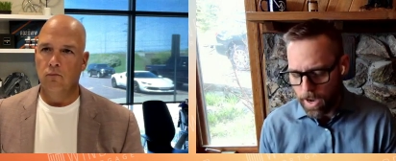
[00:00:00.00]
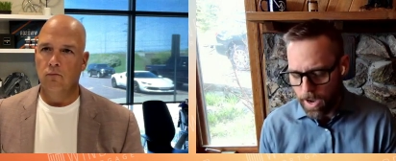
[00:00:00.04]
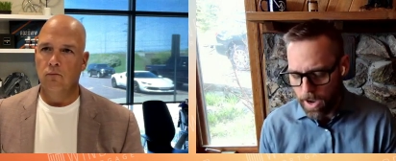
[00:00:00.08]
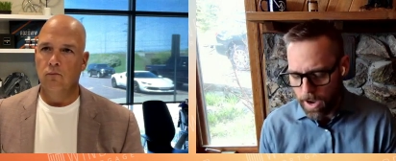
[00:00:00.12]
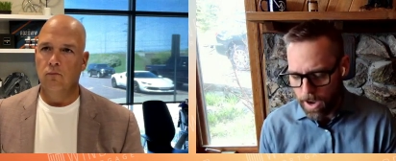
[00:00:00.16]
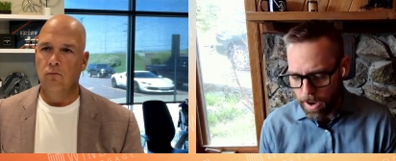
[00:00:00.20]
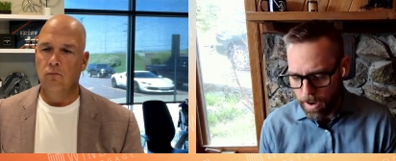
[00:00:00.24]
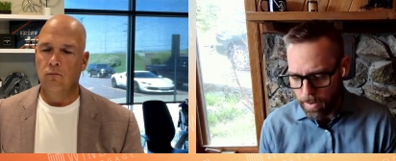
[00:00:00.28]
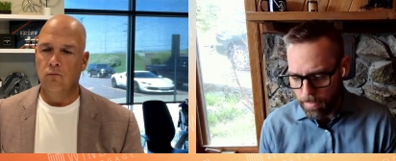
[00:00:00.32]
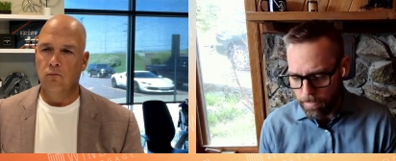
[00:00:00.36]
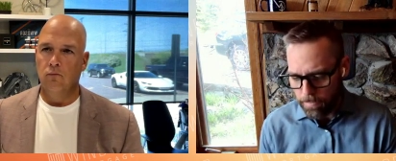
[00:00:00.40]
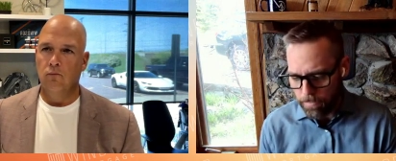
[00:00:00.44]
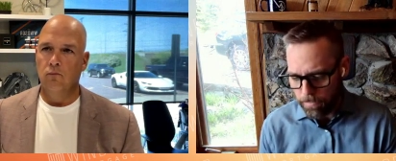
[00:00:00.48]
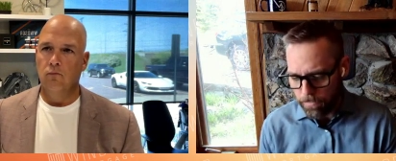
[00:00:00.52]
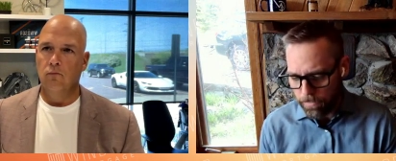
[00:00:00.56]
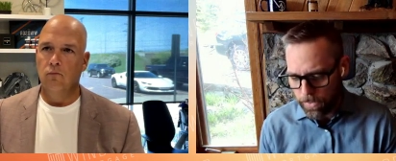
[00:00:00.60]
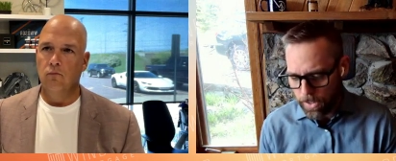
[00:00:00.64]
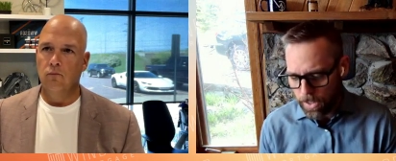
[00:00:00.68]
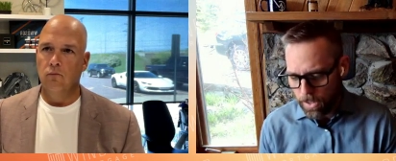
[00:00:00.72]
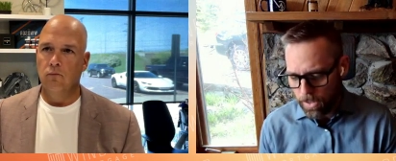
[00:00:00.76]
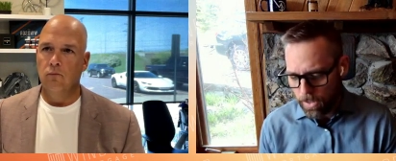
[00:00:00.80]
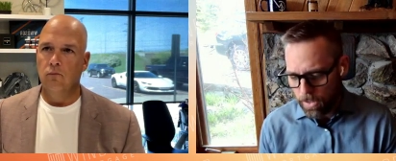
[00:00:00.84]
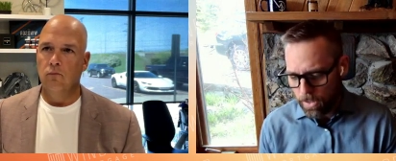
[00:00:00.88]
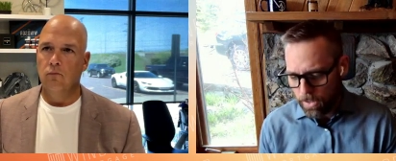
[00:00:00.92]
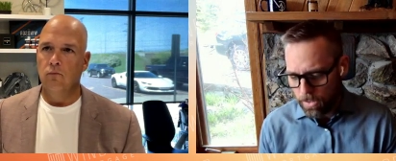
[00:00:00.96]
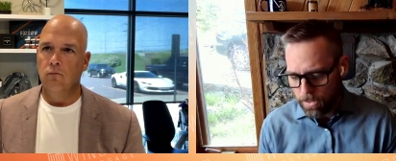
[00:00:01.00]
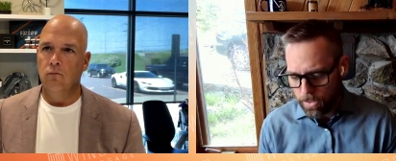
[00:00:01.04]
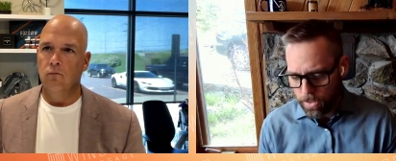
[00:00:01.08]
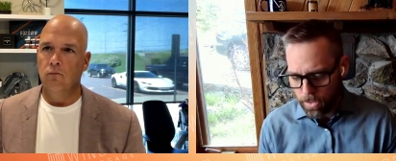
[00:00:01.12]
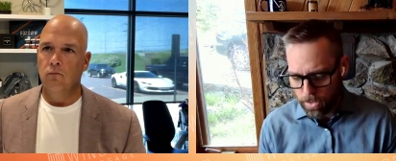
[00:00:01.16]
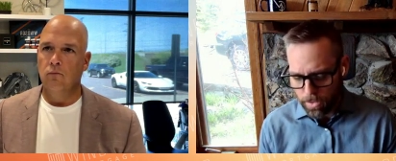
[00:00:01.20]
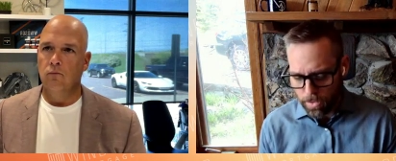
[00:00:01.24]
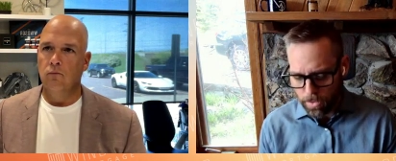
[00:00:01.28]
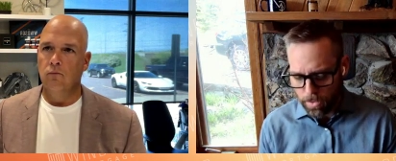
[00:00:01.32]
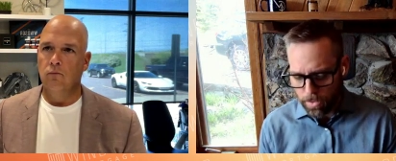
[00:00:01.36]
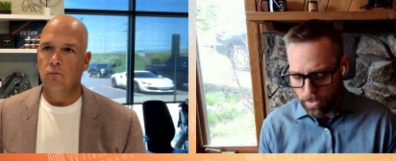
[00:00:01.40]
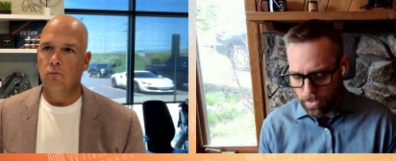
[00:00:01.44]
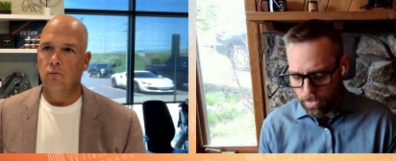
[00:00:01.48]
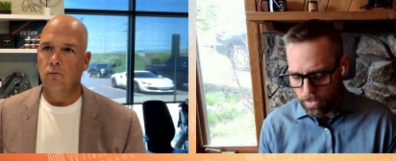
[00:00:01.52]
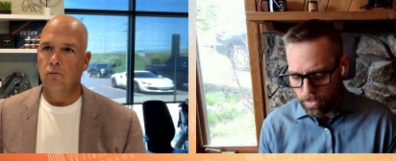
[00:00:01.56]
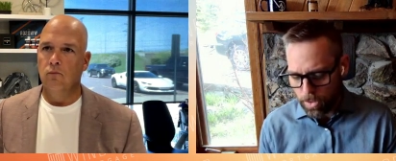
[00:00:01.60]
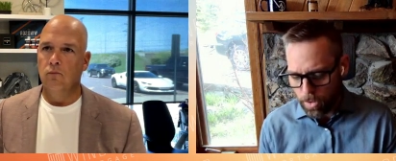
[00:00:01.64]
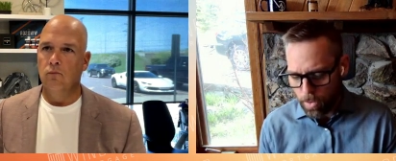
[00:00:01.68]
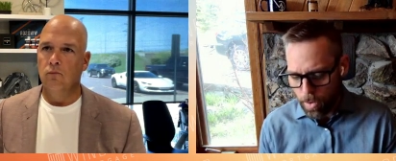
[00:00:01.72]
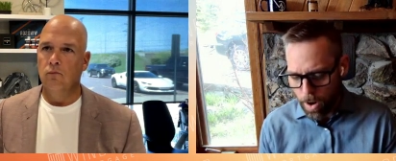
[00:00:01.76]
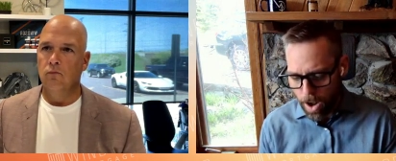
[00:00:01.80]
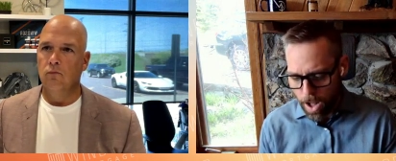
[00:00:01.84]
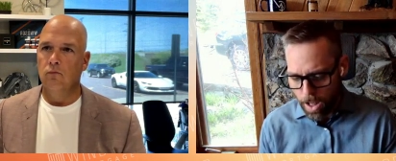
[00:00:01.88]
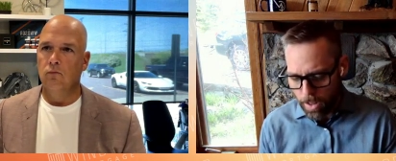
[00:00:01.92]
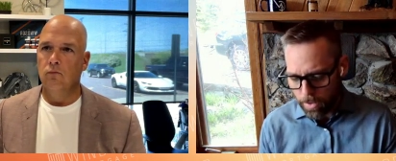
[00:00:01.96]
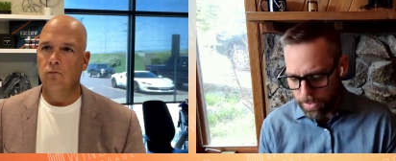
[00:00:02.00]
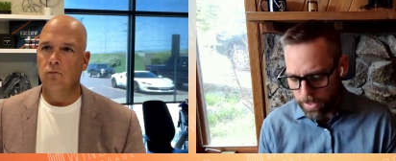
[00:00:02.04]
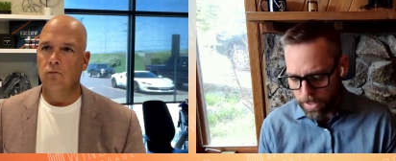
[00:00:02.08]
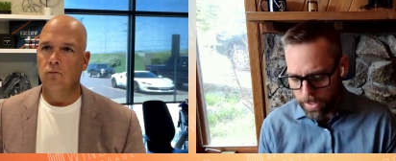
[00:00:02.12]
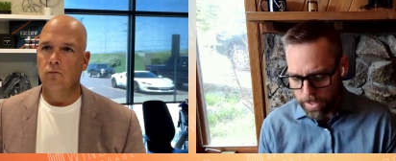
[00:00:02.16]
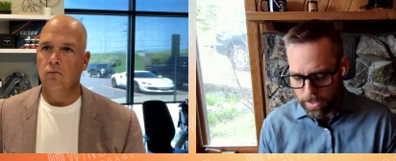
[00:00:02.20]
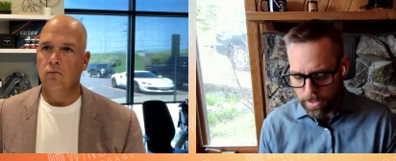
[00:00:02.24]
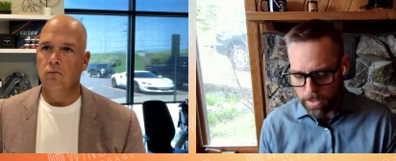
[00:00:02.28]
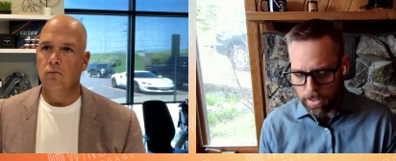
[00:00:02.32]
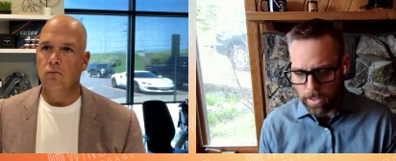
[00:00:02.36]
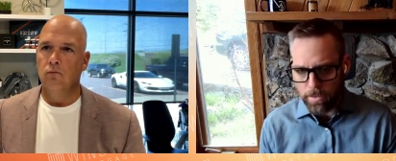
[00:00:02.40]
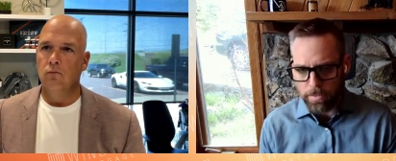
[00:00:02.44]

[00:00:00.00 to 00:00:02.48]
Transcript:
Speaker 1: um, to quality and